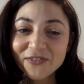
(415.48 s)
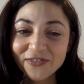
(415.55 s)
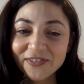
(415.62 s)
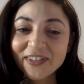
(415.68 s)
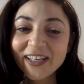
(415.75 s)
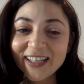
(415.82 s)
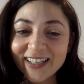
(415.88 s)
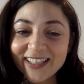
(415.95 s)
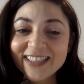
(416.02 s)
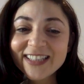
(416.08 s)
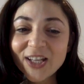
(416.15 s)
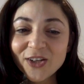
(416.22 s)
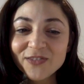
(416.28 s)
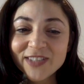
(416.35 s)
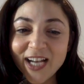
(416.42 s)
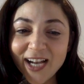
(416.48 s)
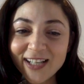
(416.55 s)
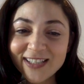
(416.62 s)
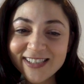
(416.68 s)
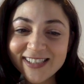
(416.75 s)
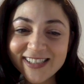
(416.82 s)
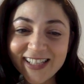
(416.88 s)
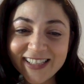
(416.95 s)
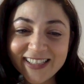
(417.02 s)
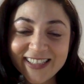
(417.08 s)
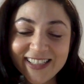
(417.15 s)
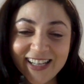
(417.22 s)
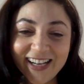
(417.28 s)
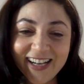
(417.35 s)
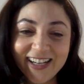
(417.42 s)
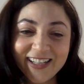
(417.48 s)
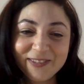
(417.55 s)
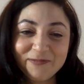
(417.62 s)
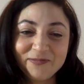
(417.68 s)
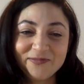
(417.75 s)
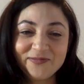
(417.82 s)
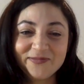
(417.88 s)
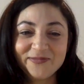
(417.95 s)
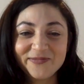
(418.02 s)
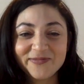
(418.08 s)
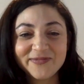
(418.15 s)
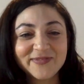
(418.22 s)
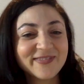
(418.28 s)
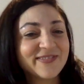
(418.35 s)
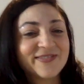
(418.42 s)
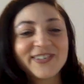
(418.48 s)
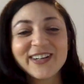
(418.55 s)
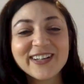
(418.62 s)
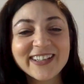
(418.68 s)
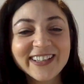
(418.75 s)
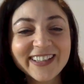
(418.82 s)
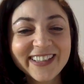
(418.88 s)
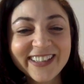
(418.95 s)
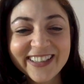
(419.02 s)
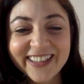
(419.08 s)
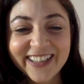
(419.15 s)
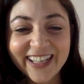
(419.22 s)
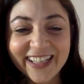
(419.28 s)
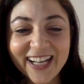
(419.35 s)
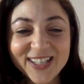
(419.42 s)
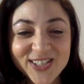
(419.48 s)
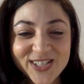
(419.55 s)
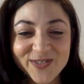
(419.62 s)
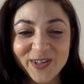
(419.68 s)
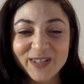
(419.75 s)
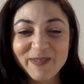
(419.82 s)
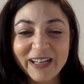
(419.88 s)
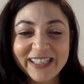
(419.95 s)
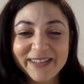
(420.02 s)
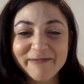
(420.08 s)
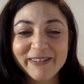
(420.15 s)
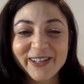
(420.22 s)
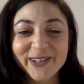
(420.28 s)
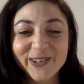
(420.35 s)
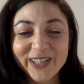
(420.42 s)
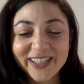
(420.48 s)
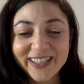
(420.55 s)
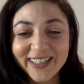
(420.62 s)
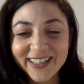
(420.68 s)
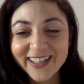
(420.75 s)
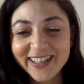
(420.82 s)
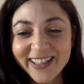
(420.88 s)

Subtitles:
Yeah, it's a lot of tasks, and I'm very like I just want to make something quick.